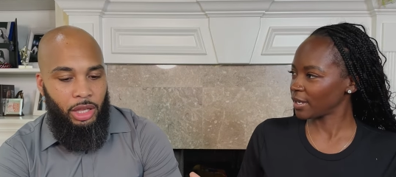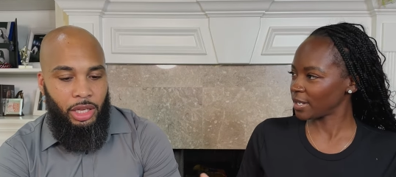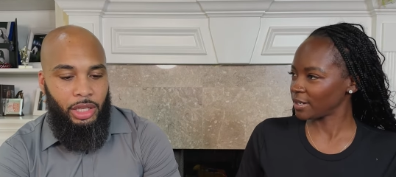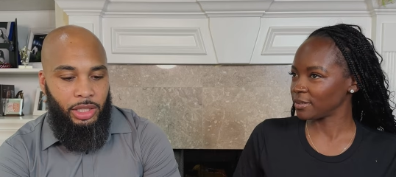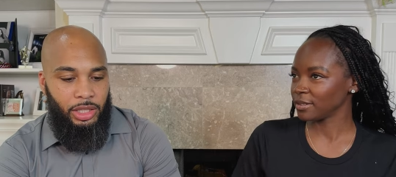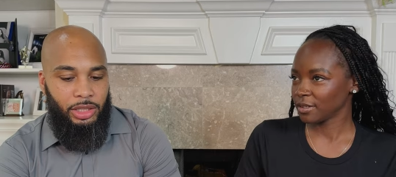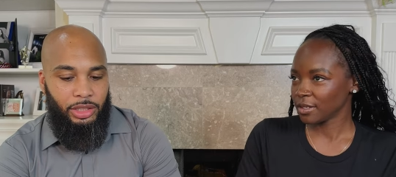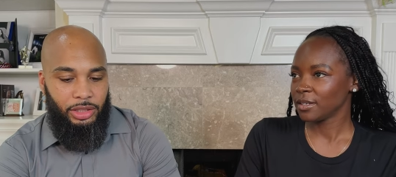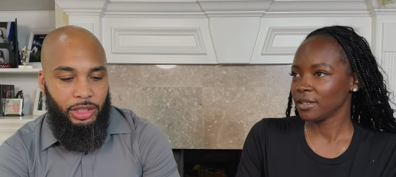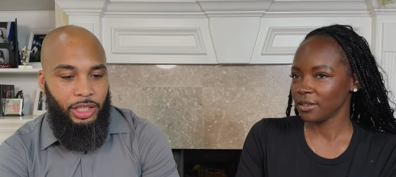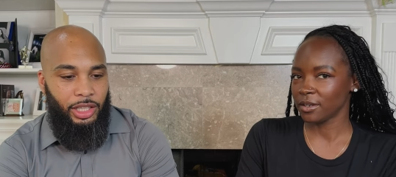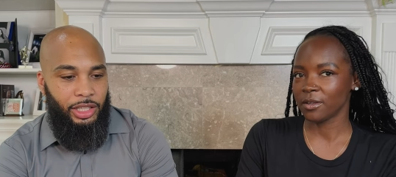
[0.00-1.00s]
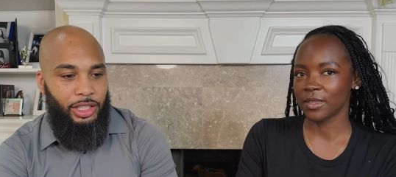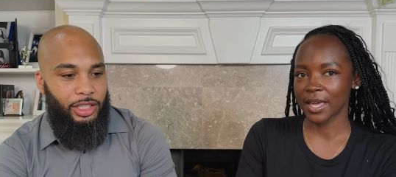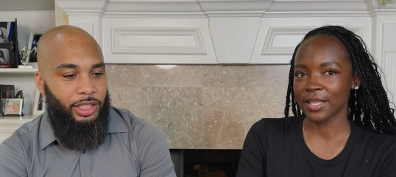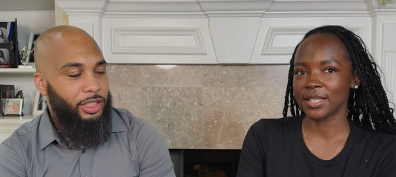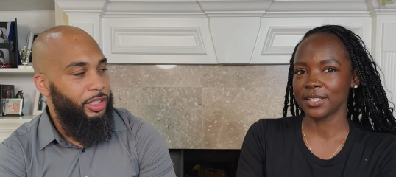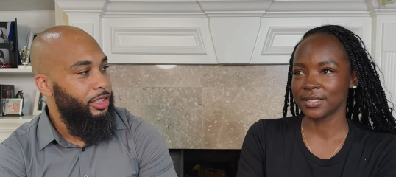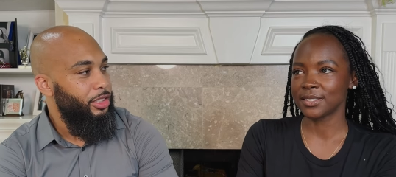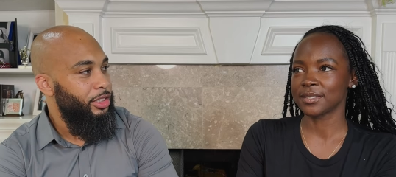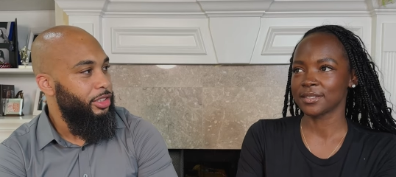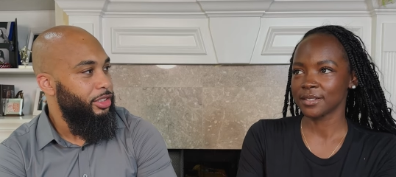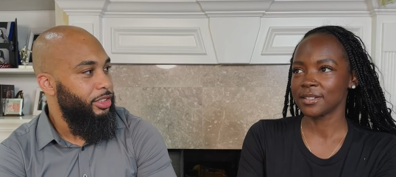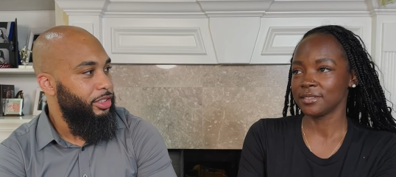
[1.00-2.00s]
Speaker 1: And mm. you know, that is
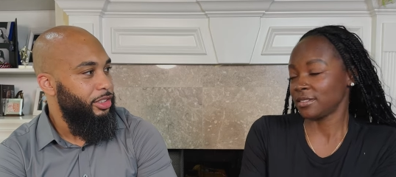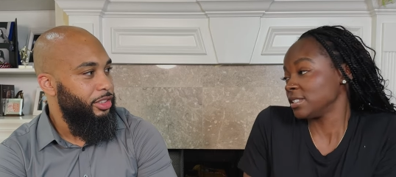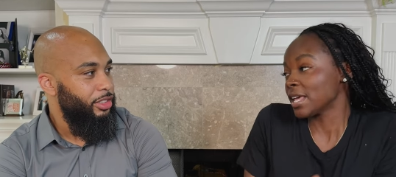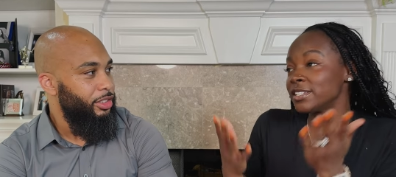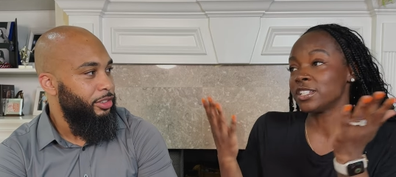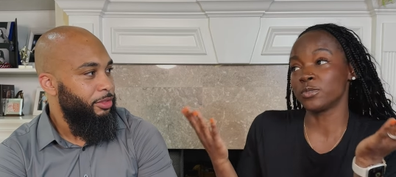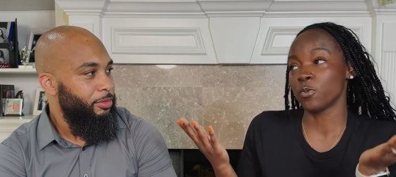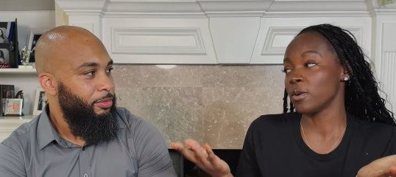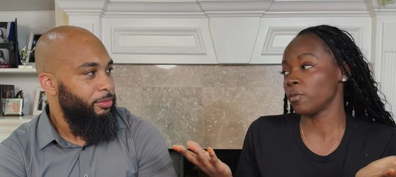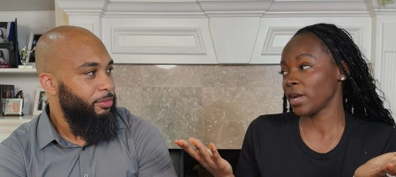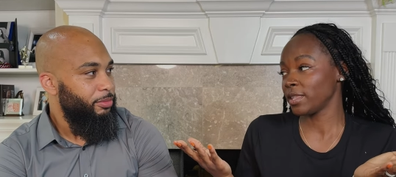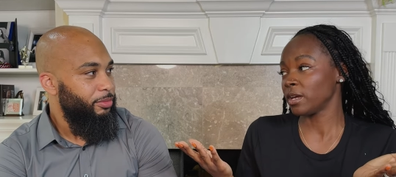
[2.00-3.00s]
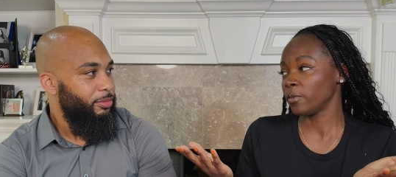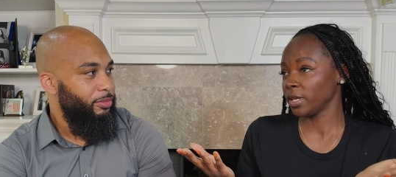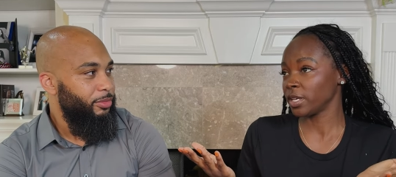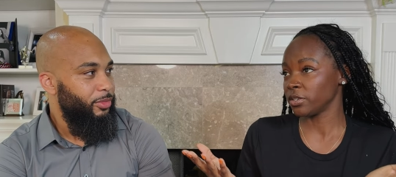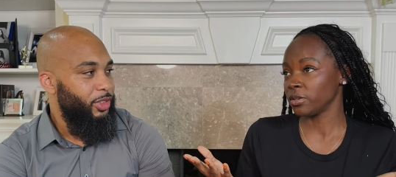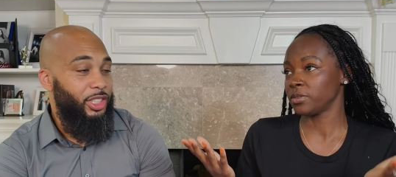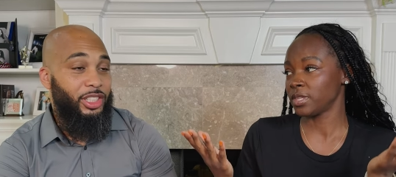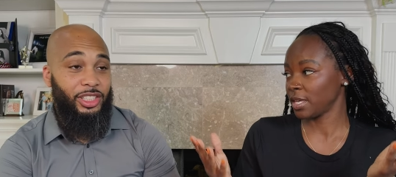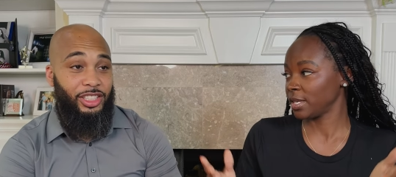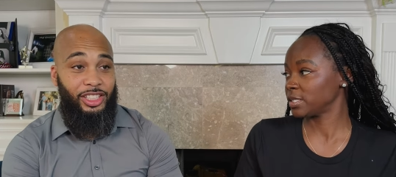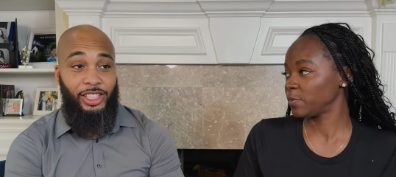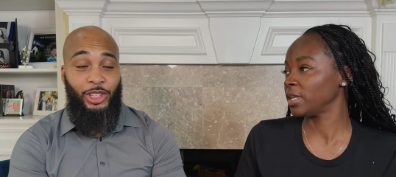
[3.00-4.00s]
that's just one way that we can do
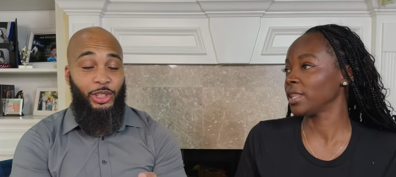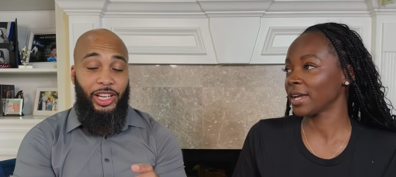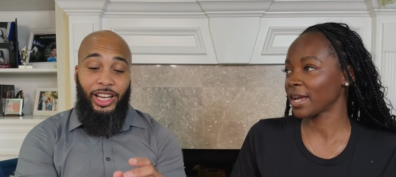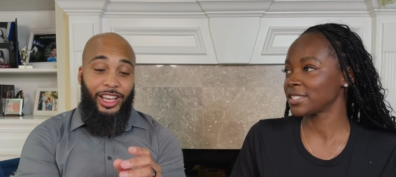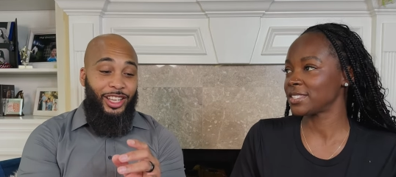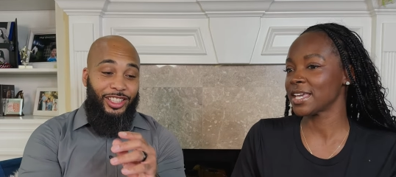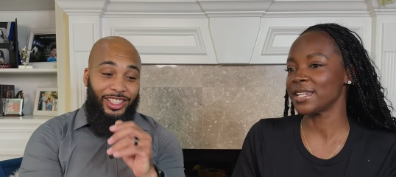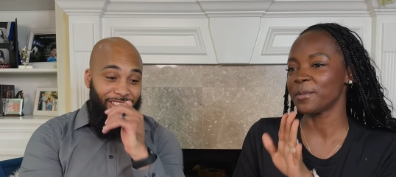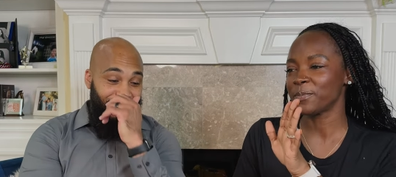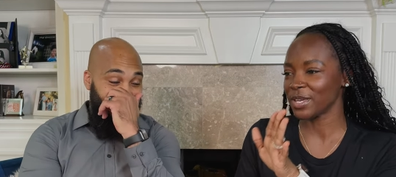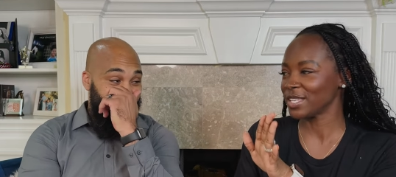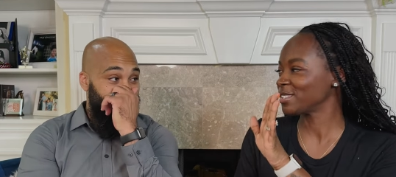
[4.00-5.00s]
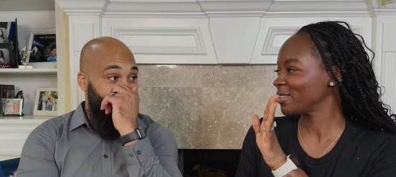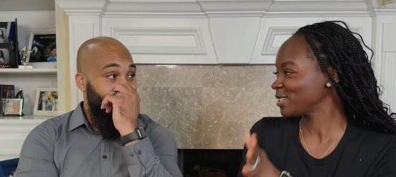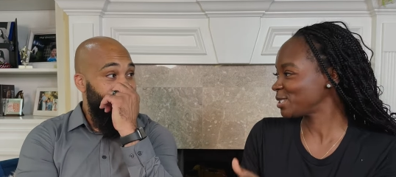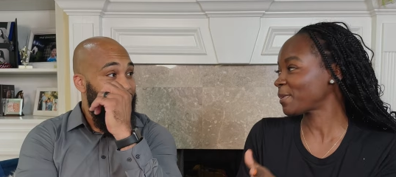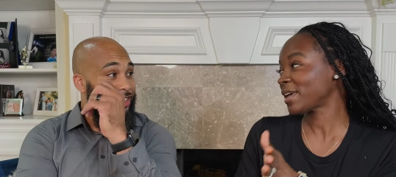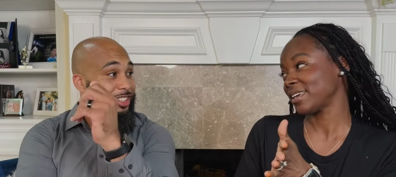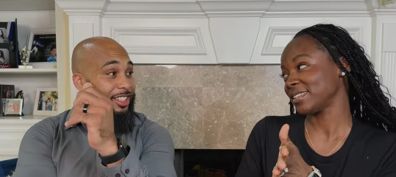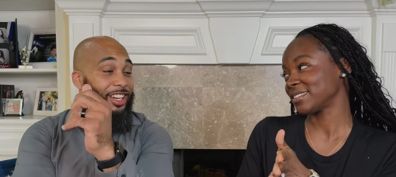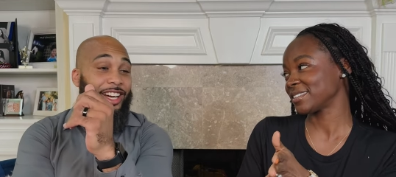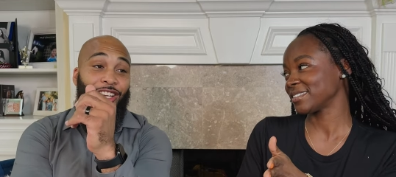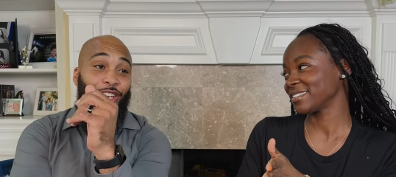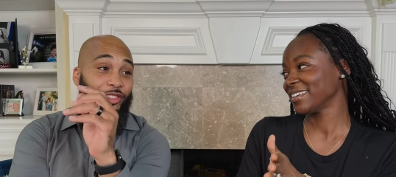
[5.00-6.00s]
things, but like I, I said, depends yeah. on the space.
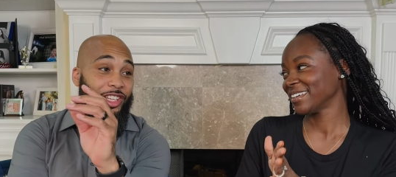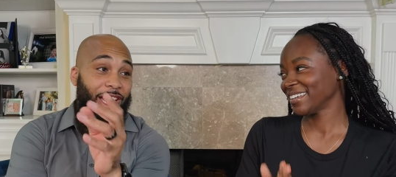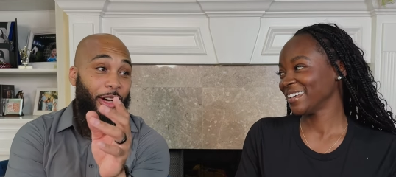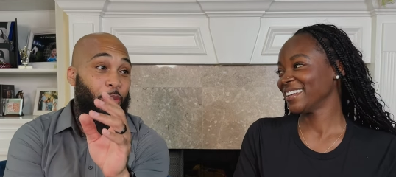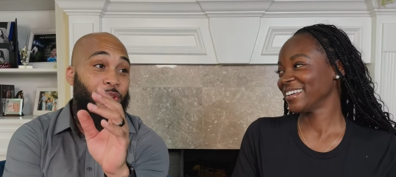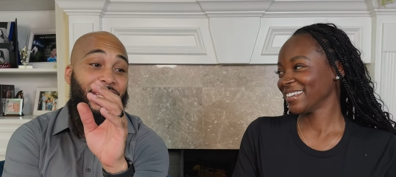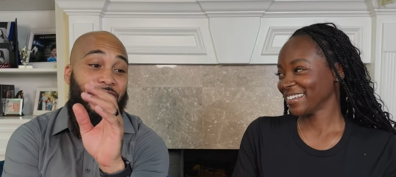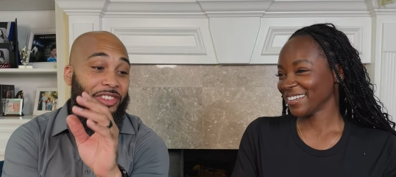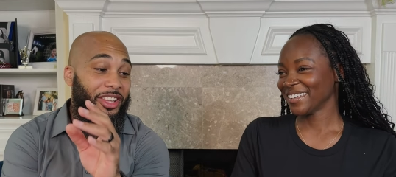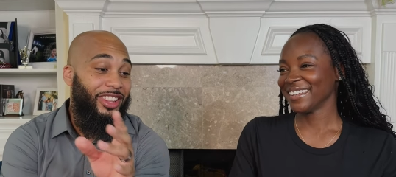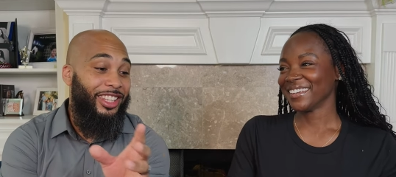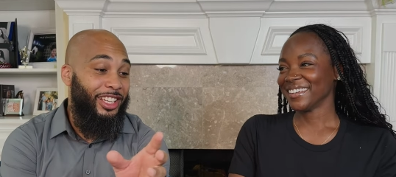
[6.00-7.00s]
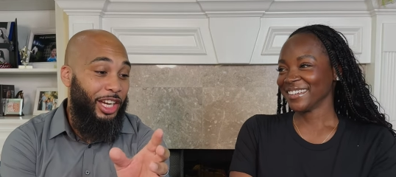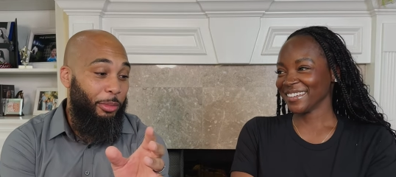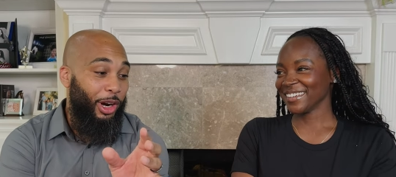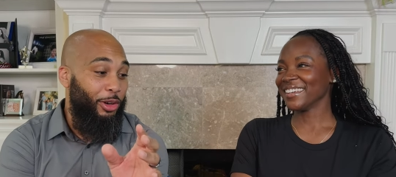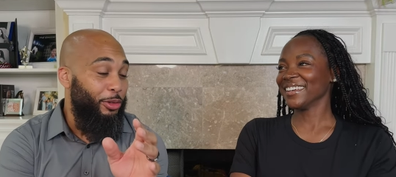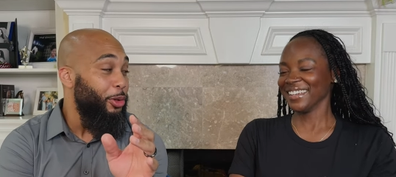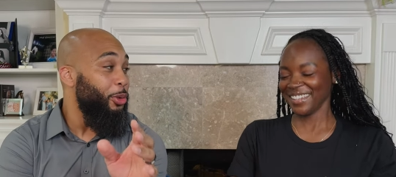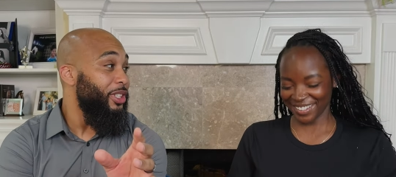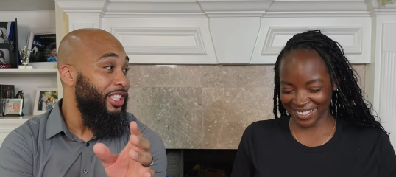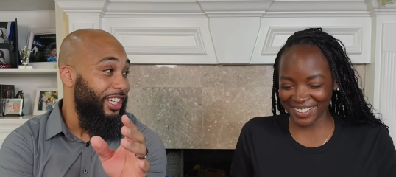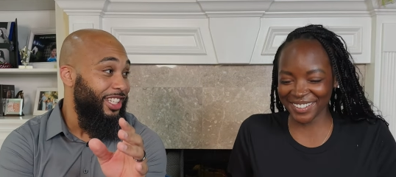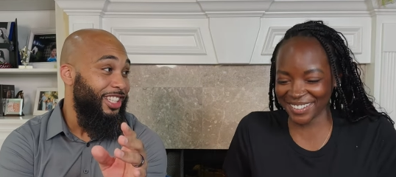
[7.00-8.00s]
I
Speaker 2: love that. I wouldn't even think about
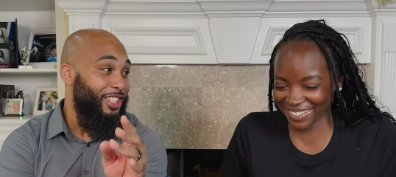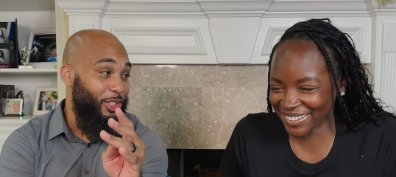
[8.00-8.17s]
rotating